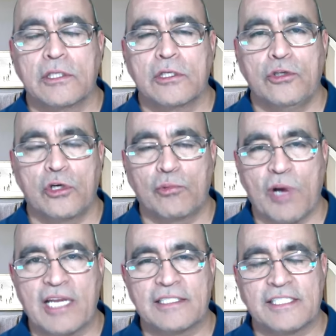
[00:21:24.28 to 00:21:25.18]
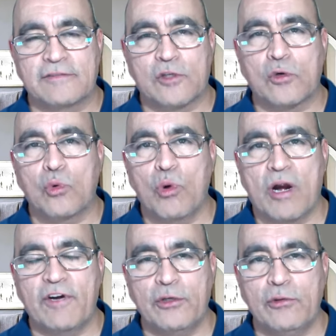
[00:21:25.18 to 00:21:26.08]
your relatives or
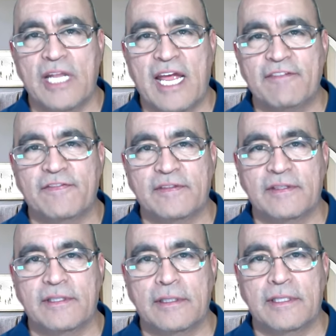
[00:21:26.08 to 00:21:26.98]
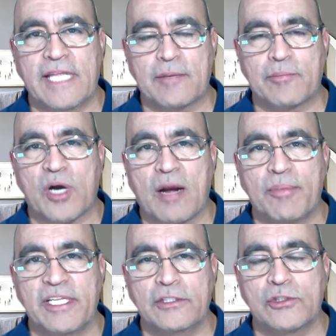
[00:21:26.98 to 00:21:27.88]
whoever you left that
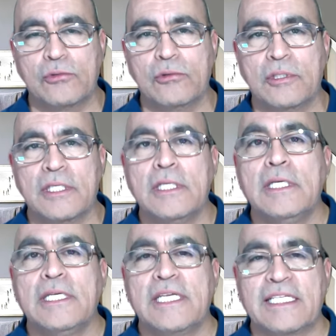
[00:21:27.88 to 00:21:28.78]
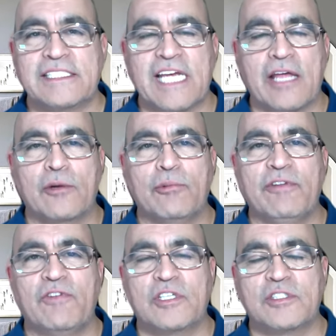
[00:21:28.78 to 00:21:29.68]
property to can tell the
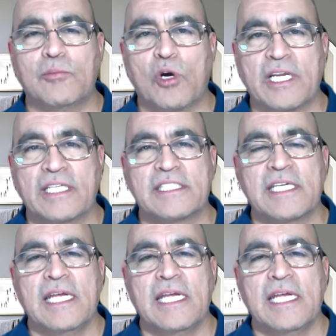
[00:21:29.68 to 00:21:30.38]
reverse mortgage,